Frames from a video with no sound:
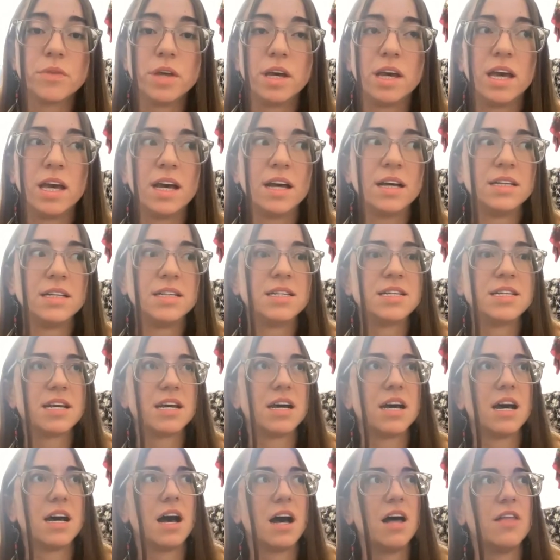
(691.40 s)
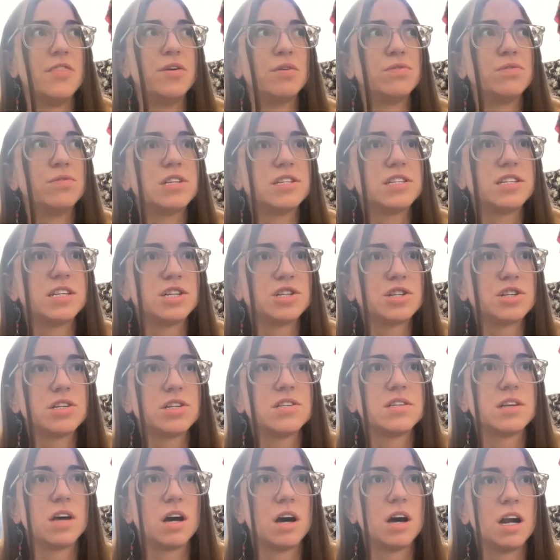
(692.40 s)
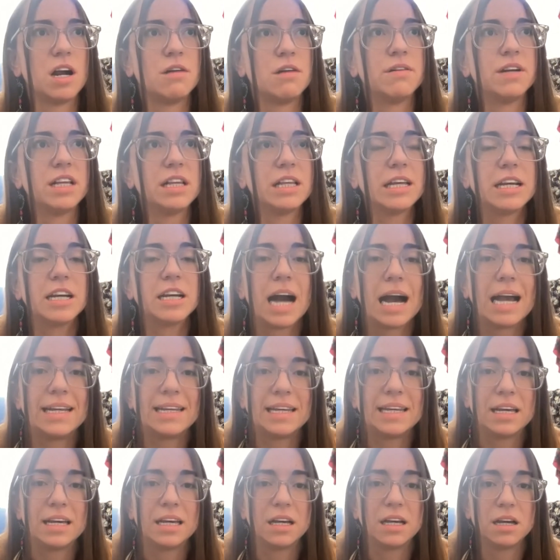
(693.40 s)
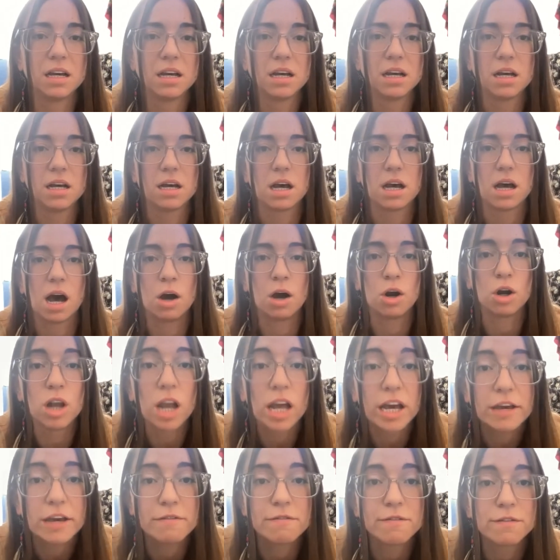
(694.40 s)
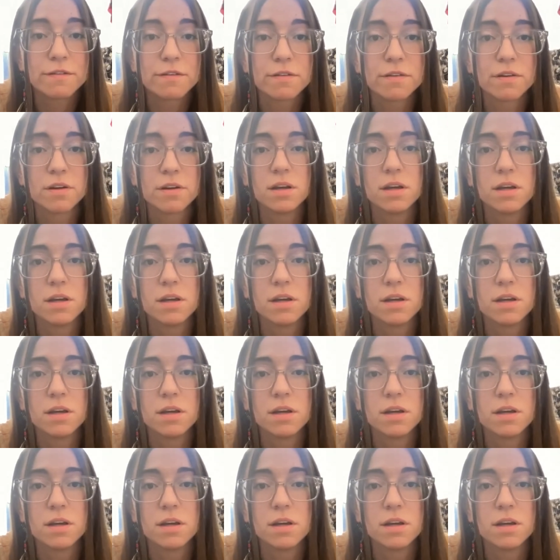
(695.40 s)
And those decisions are really guiding our life.